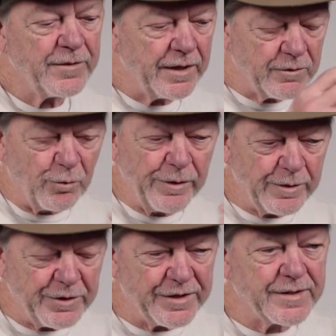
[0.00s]
that
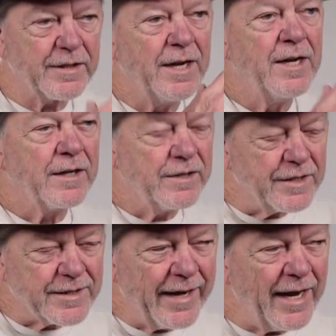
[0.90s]
rhythm just
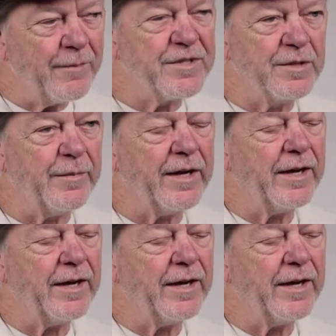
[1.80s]
came to me.